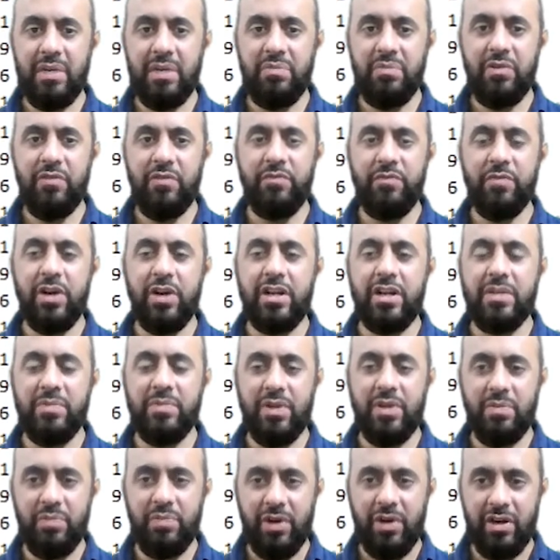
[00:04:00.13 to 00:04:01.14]
up of
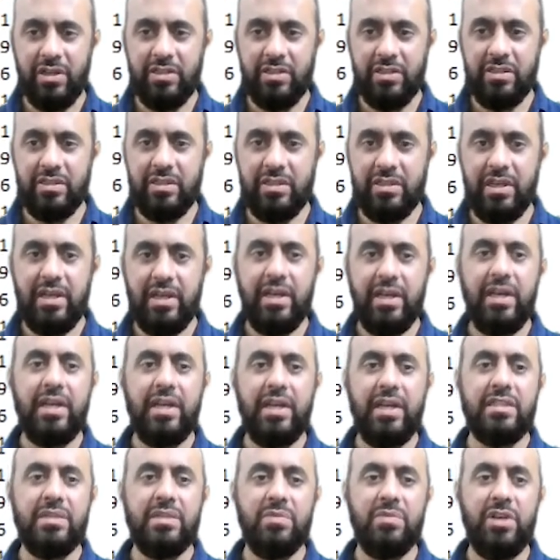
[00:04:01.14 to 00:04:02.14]
multiple parts.
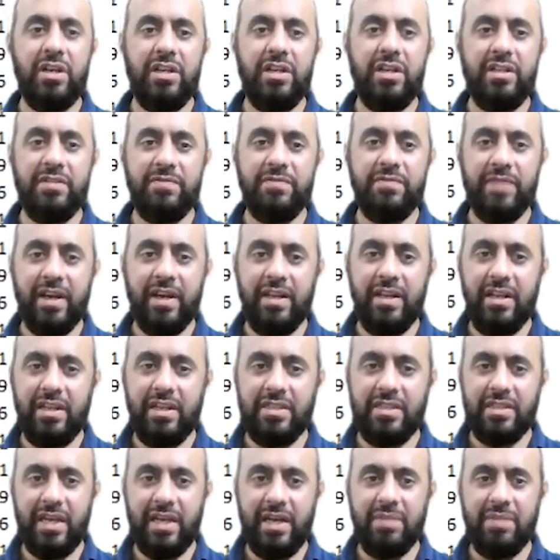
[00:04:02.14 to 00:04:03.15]
Similarly, the final
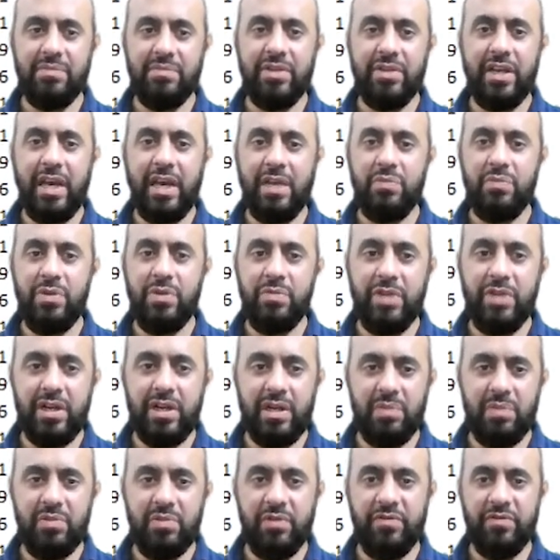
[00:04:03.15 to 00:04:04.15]
exam can be made
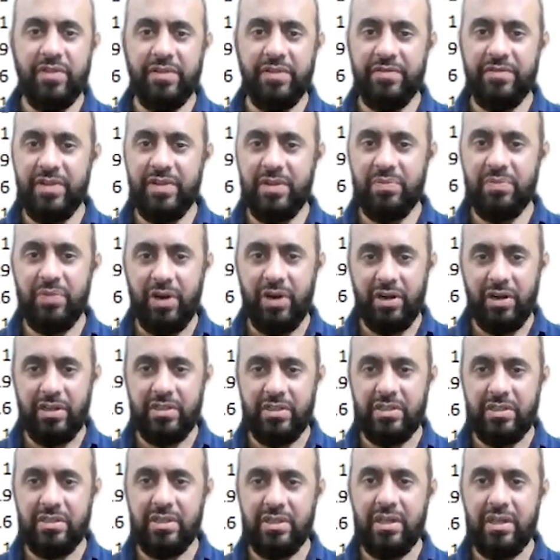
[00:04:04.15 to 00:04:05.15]
up of different
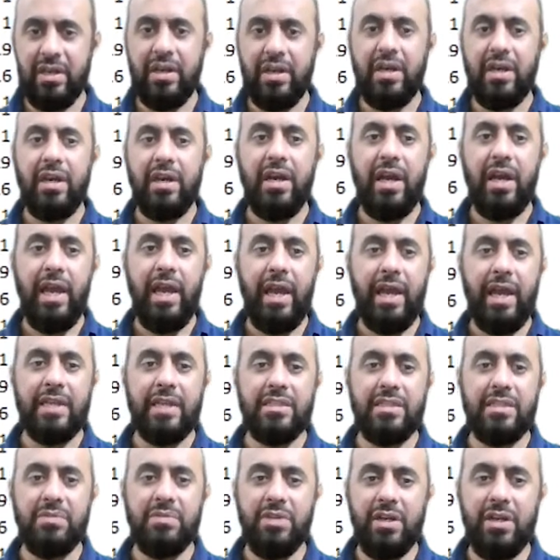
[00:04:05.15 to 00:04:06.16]
parts. And
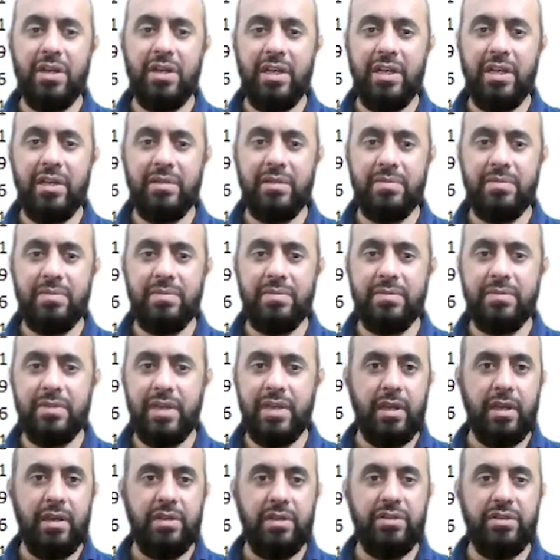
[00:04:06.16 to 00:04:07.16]
similarly,
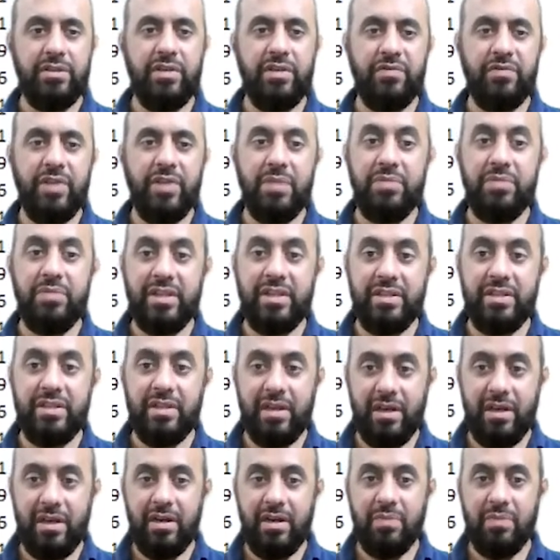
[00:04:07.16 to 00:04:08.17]
there will be
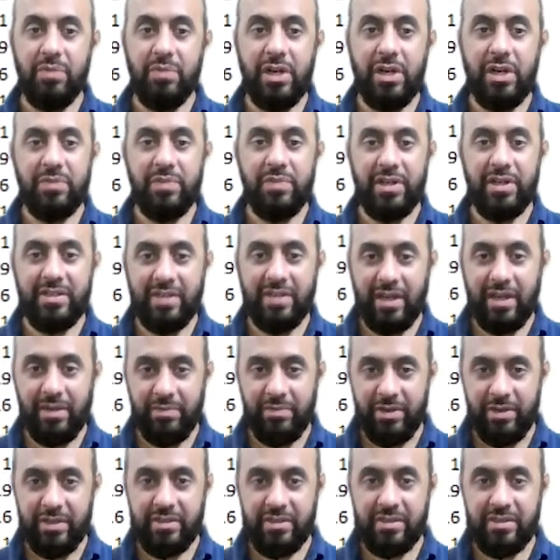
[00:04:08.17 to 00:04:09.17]
uh, multiple
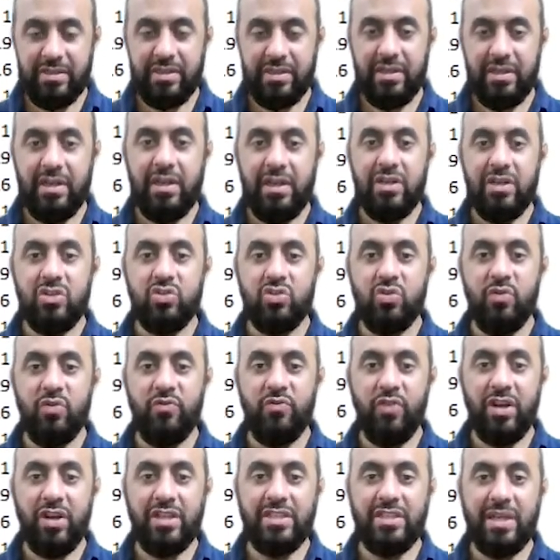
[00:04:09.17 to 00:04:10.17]
assignments. So,
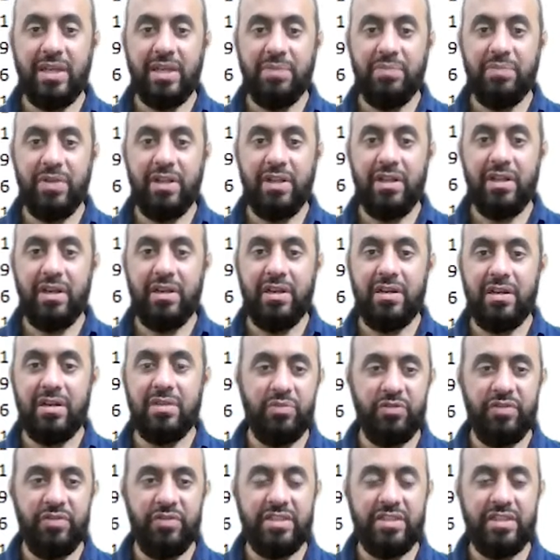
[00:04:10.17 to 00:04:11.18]
for example, a
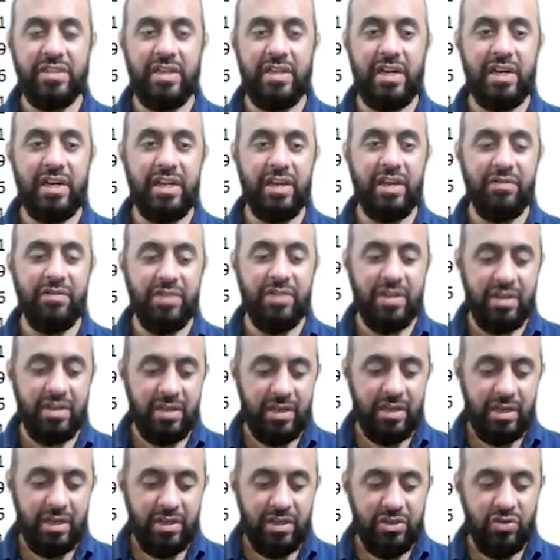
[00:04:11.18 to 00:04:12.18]
professor had given
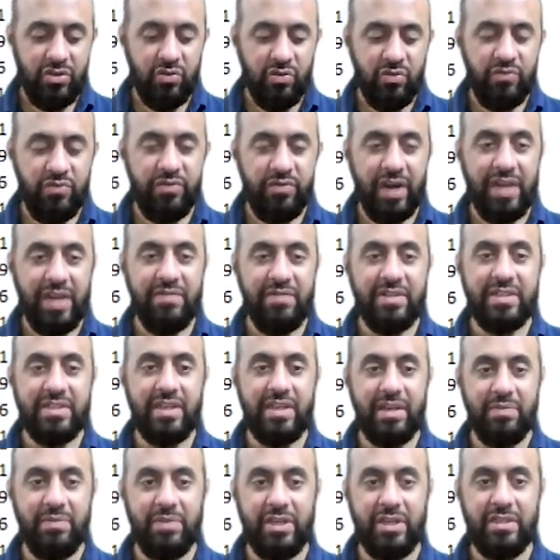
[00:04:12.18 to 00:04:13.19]
you five
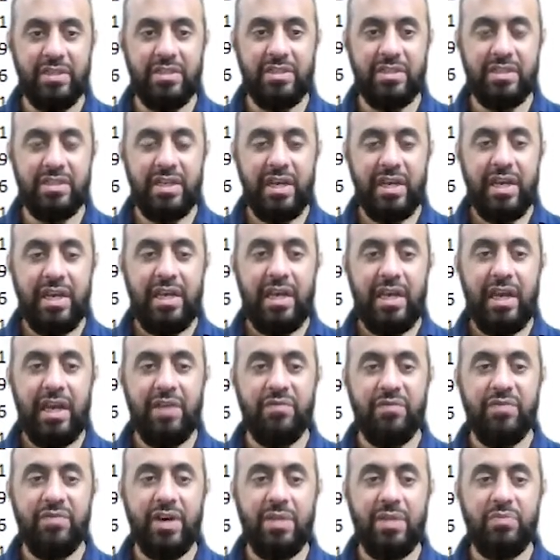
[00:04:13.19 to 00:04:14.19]
assignments
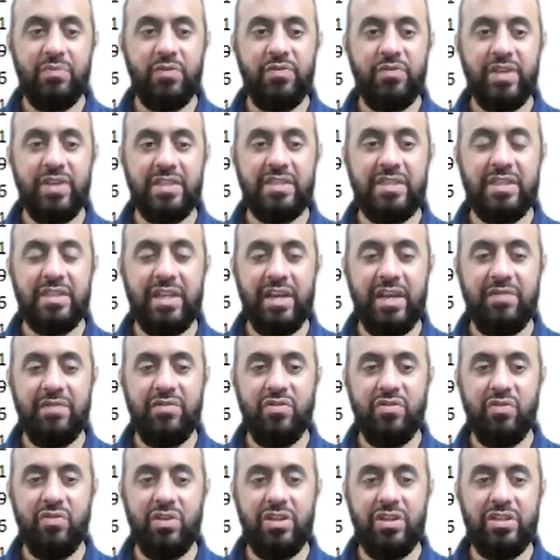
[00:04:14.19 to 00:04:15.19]
and one professor gave
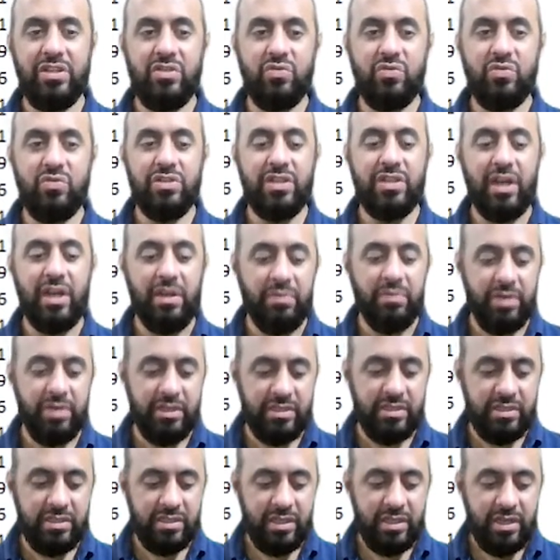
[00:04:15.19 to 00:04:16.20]
you only two
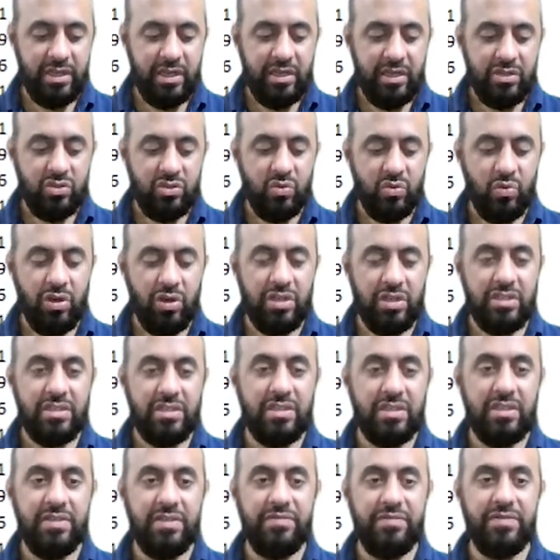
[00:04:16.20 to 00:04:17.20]
assignments so what is
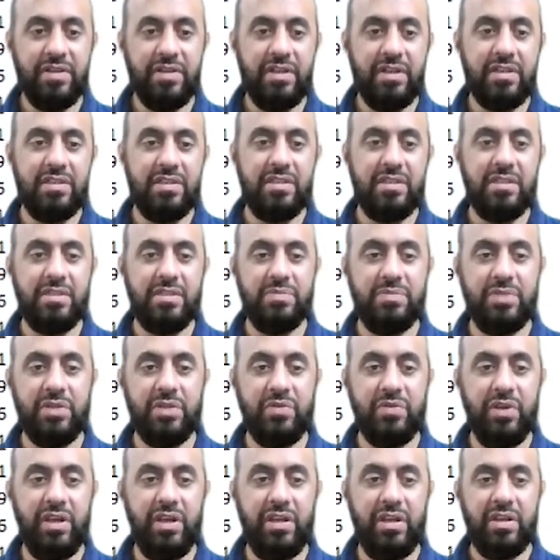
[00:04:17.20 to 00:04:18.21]
the difference
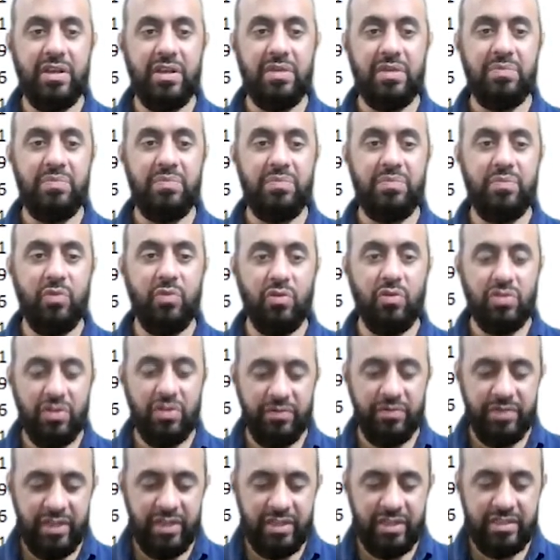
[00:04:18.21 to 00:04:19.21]
between both
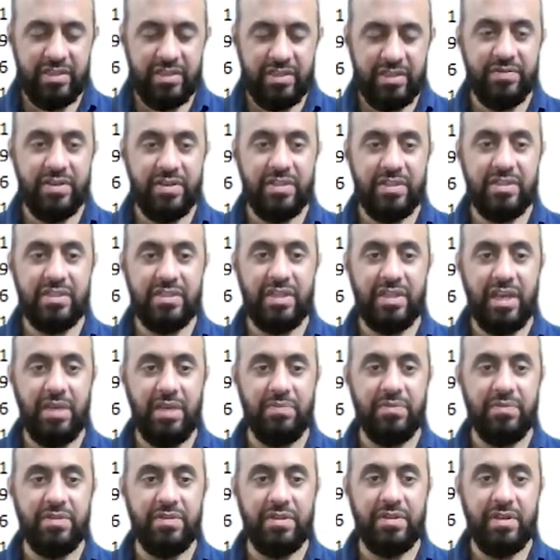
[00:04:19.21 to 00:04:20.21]
of these different
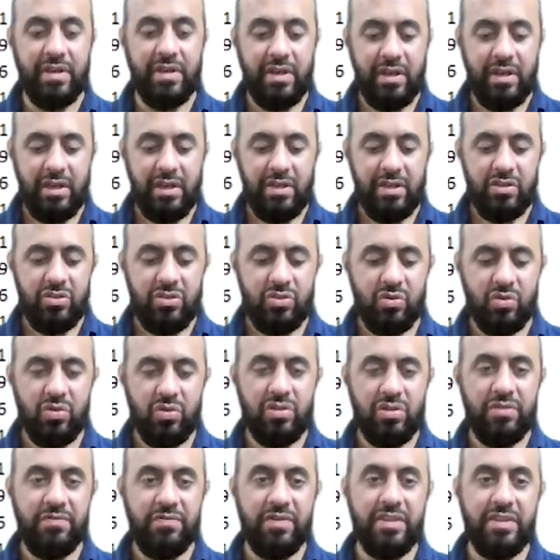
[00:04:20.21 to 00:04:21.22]
schemes so
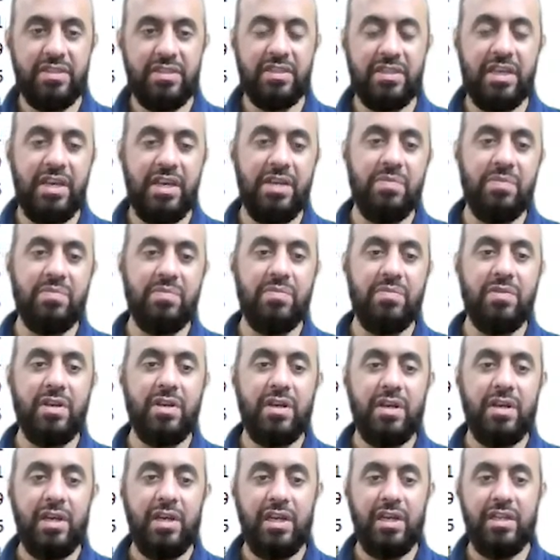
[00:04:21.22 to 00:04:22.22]
the first scheme
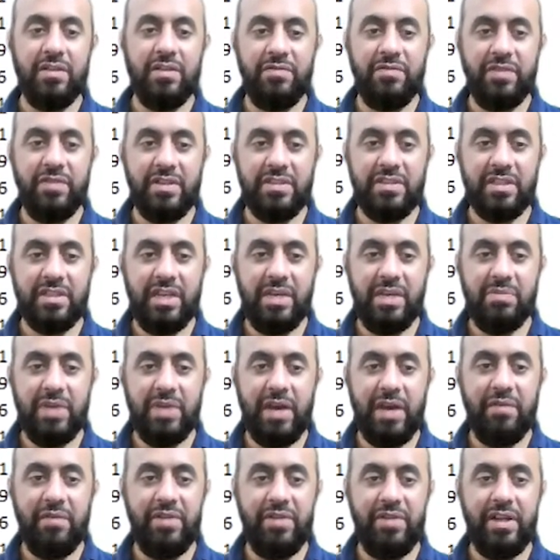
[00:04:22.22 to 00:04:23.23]
in the first scheme
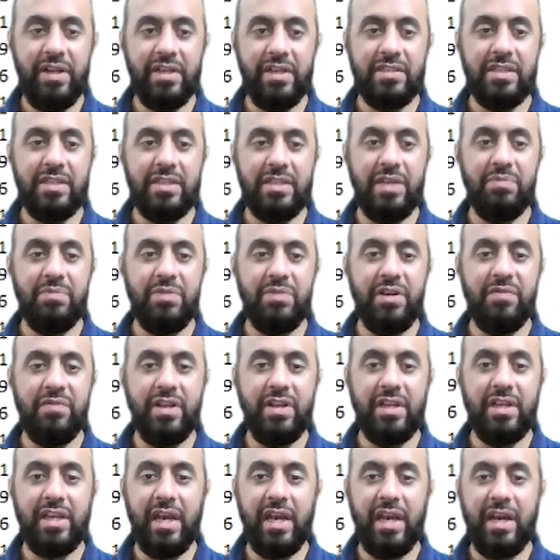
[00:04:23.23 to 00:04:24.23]
every assignment
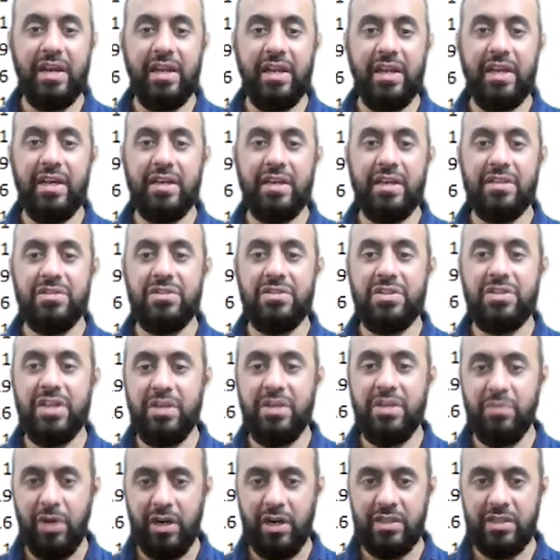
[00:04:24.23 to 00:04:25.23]
will carry
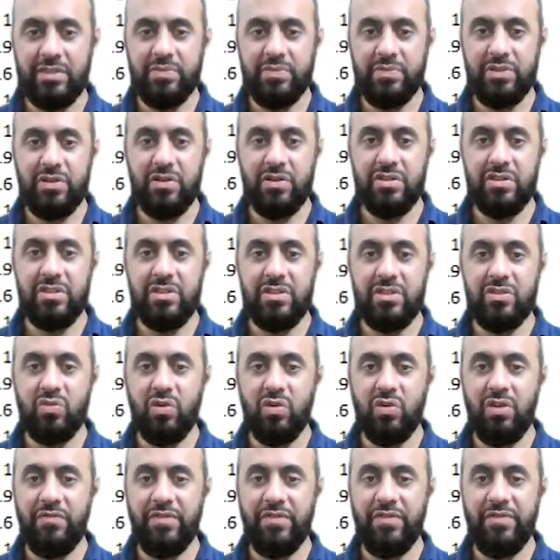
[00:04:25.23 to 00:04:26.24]
3 marks because the
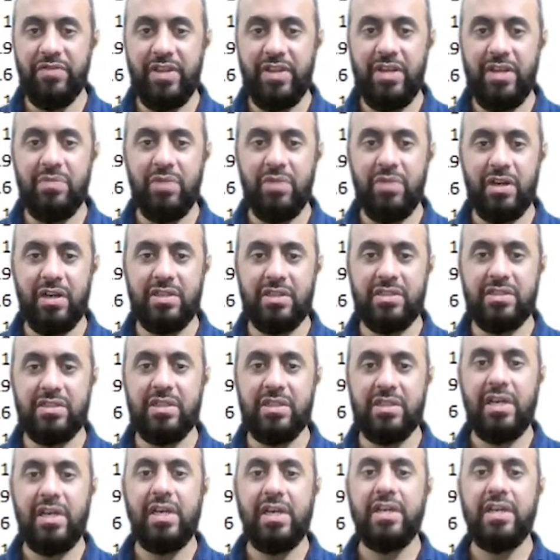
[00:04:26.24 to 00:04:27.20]
total 15 marks